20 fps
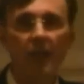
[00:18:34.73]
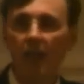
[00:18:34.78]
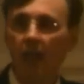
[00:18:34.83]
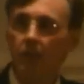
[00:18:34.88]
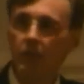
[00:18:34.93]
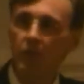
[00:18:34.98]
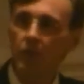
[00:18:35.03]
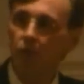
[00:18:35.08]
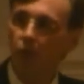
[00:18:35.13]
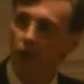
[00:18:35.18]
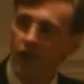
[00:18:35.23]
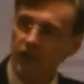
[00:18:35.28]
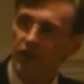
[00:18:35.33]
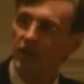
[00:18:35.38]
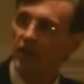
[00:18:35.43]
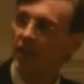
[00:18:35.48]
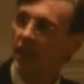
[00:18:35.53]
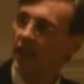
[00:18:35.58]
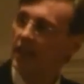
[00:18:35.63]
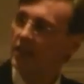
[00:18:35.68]
He had been
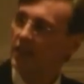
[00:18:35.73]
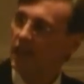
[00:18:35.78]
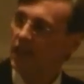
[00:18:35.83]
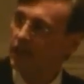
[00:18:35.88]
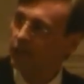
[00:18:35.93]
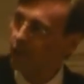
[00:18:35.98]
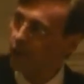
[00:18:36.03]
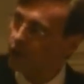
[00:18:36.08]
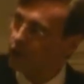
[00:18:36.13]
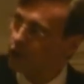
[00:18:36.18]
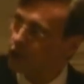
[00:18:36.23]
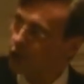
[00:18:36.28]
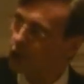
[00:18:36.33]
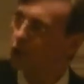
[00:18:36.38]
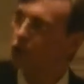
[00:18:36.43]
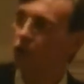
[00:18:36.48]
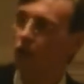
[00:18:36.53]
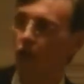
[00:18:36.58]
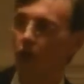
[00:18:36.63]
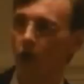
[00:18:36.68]
president of the United States for
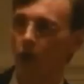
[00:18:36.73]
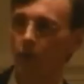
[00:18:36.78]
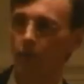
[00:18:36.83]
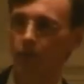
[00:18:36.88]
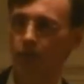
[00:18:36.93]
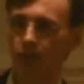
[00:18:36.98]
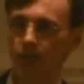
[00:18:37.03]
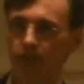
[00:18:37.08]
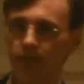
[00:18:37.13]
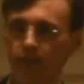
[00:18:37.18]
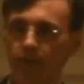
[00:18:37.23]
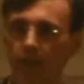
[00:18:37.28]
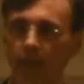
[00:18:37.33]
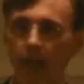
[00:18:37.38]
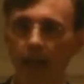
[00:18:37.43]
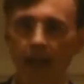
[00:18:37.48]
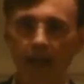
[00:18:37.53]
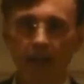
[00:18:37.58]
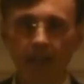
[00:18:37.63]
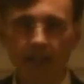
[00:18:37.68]
2 terms,
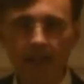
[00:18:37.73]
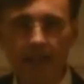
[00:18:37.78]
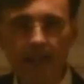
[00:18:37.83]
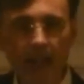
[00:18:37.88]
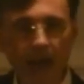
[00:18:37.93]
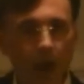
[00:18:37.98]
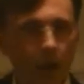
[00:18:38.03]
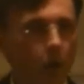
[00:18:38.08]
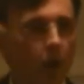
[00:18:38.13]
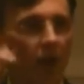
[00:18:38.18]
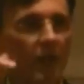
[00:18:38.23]
and he did not